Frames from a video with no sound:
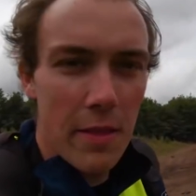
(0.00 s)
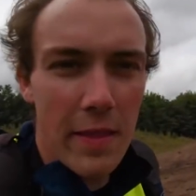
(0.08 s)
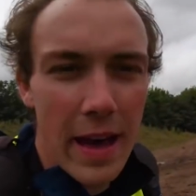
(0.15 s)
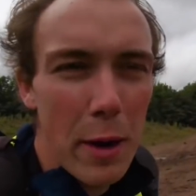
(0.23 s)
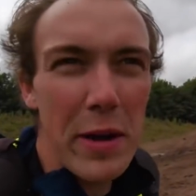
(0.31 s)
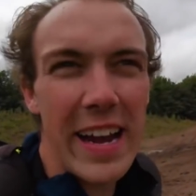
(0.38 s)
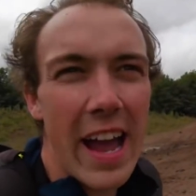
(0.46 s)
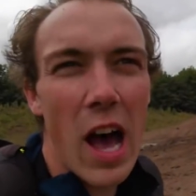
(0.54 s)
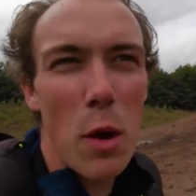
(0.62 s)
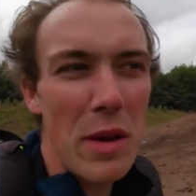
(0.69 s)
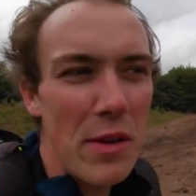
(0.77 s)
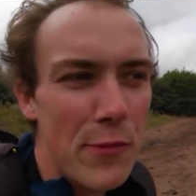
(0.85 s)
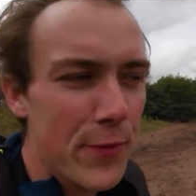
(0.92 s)
There we
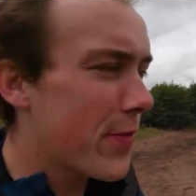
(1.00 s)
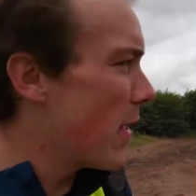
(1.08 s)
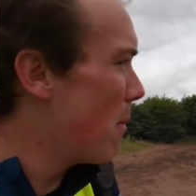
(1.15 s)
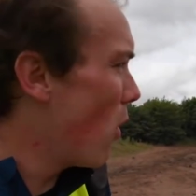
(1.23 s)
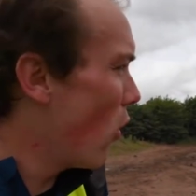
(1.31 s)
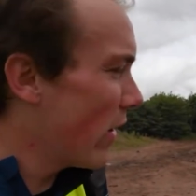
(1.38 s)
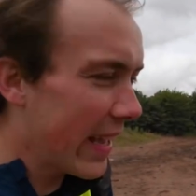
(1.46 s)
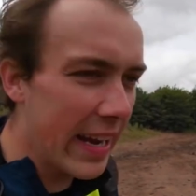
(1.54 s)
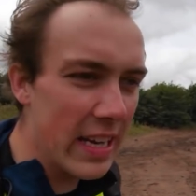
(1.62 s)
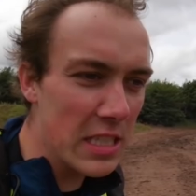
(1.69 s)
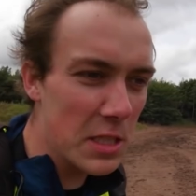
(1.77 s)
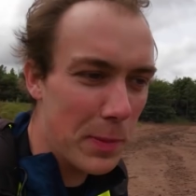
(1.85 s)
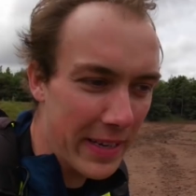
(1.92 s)
go. The morning
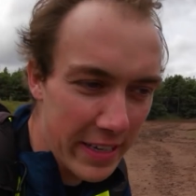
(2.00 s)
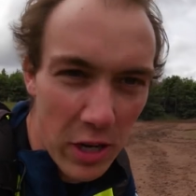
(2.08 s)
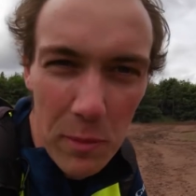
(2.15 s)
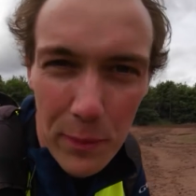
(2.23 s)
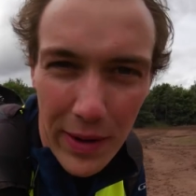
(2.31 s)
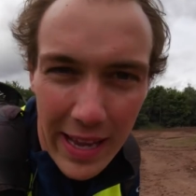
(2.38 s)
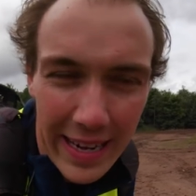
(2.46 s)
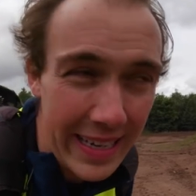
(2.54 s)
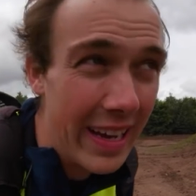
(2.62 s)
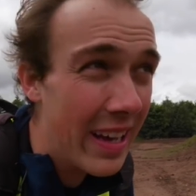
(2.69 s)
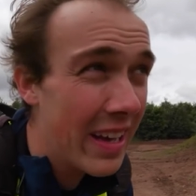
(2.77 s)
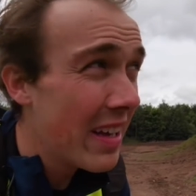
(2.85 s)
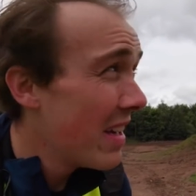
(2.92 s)
has been
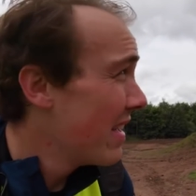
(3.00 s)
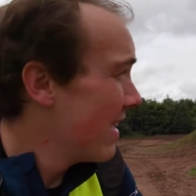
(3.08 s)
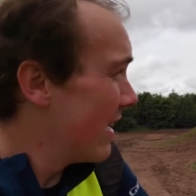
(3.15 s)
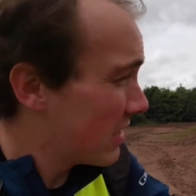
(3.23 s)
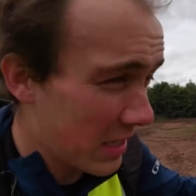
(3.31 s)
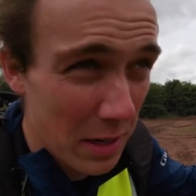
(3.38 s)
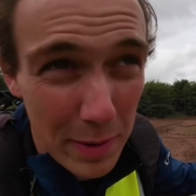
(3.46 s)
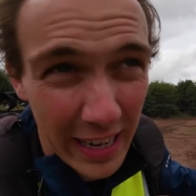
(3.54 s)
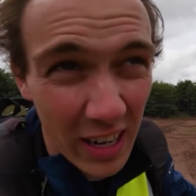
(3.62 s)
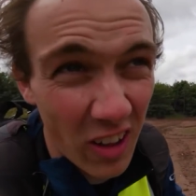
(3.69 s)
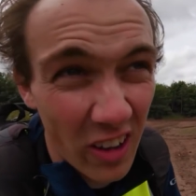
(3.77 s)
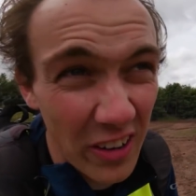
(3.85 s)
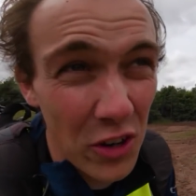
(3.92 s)
complete. It's going to make
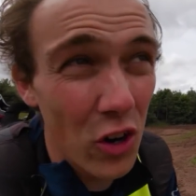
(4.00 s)
a lot of